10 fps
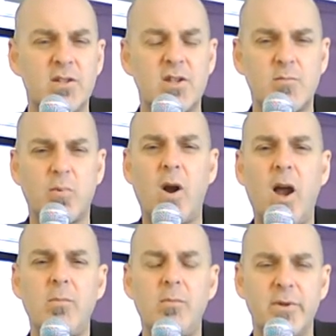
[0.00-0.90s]
This is
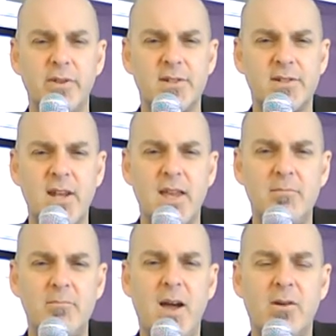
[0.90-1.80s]
probably the
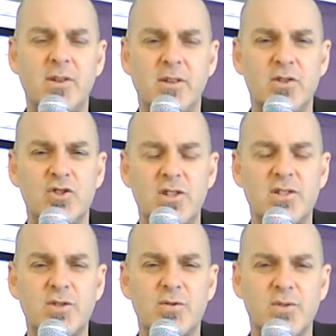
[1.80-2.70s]
same mountain that
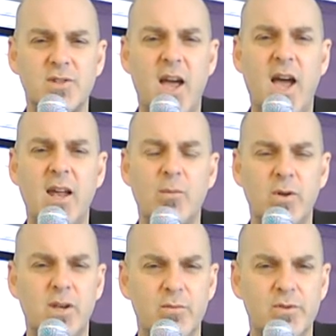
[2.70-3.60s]
Jesus was at
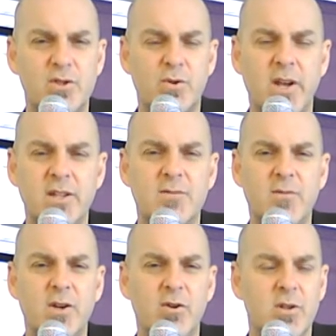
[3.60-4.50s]
when he was
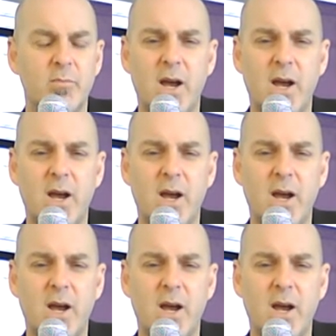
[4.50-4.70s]
transfigured.